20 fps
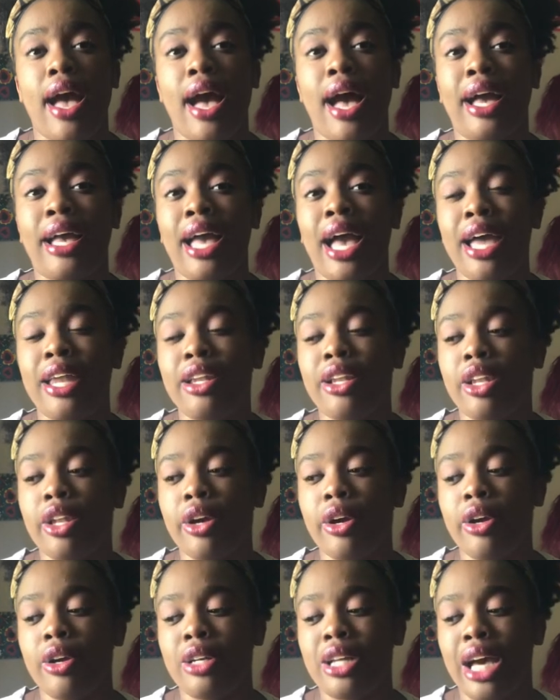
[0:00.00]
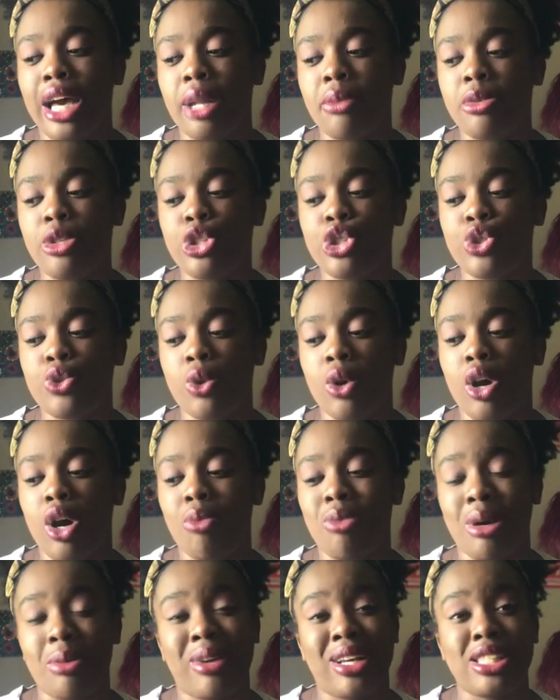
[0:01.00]
I kind of learned how to be strong
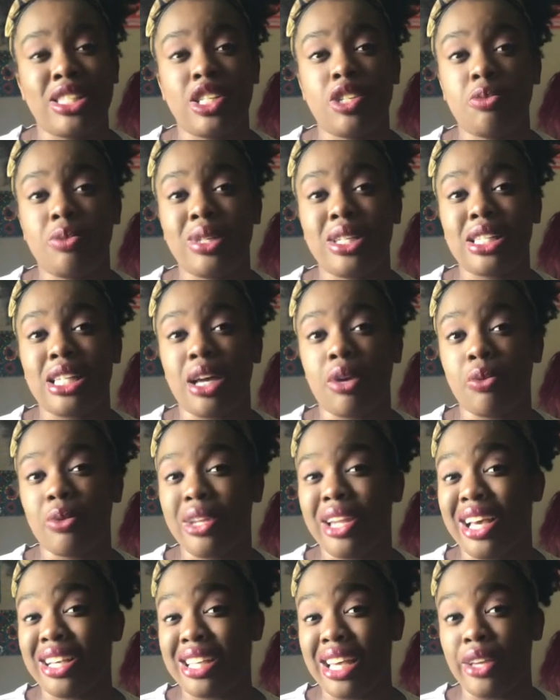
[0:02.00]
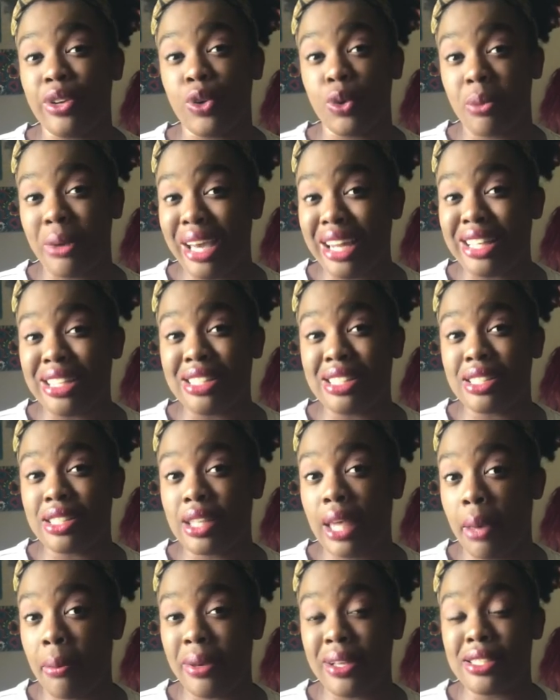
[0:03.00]
by myself, because I realized like nobody's
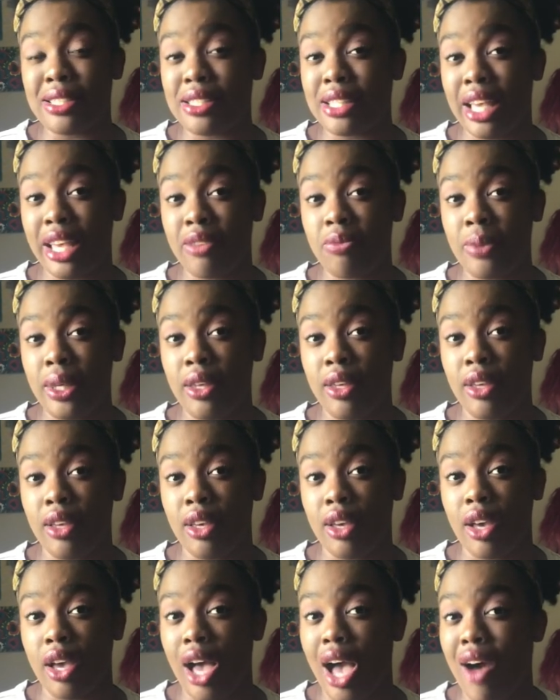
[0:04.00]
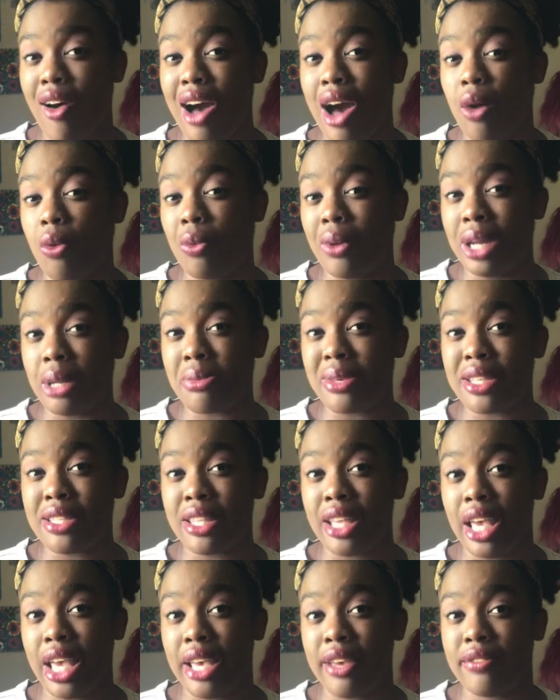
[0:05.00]
coming to save me how I want to be
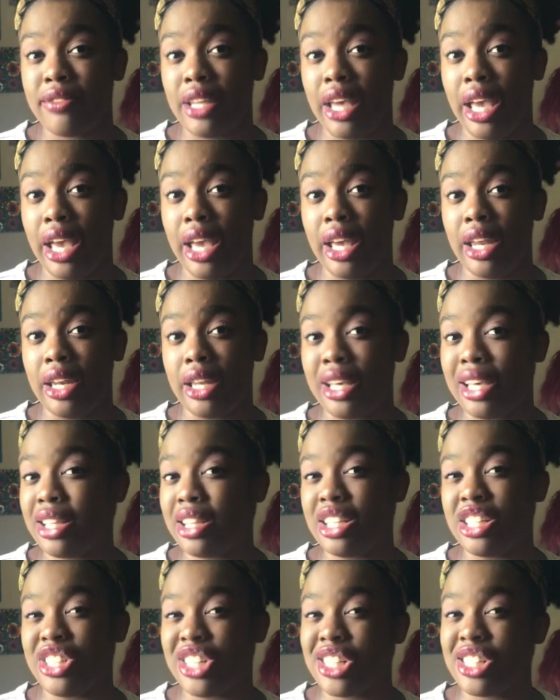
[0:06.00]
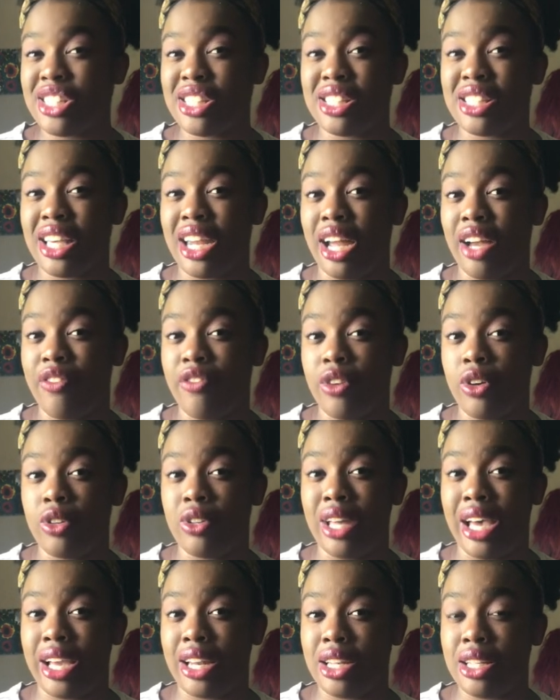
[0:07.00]
saved and get the justice that I feel
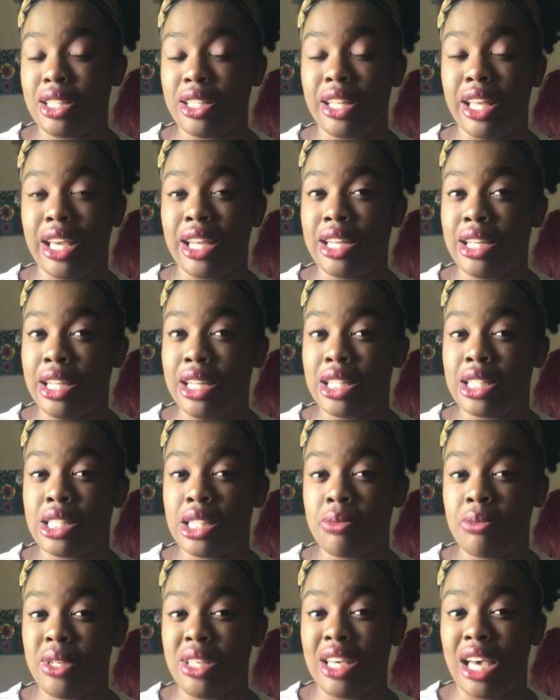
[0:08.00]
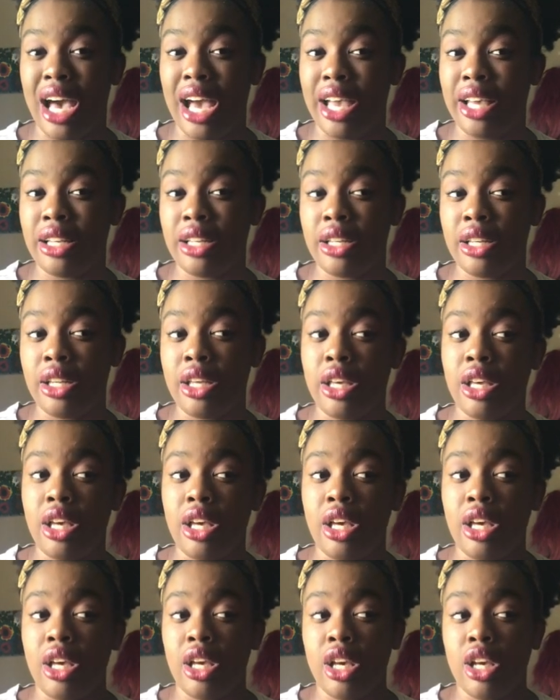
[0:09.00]
like needed to be gotten.
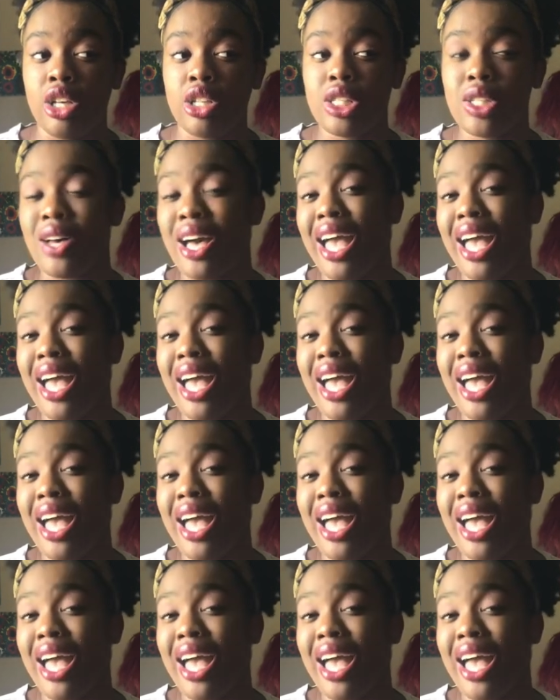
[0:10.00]
So